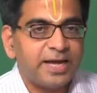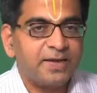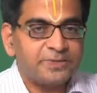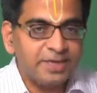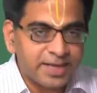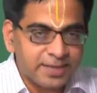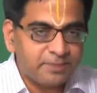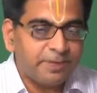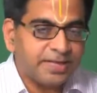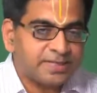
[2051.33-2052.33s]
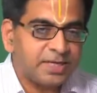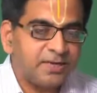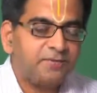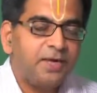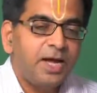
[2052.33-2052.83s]
I have generated
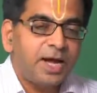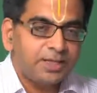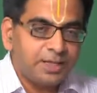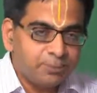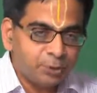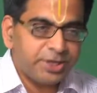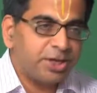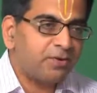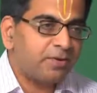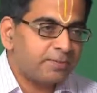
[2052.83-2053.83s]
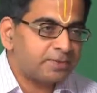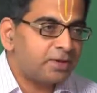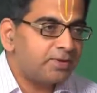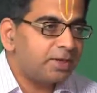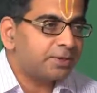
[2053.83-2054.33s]
myself and then put it into a web
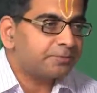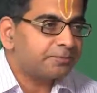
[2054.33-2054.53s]
server,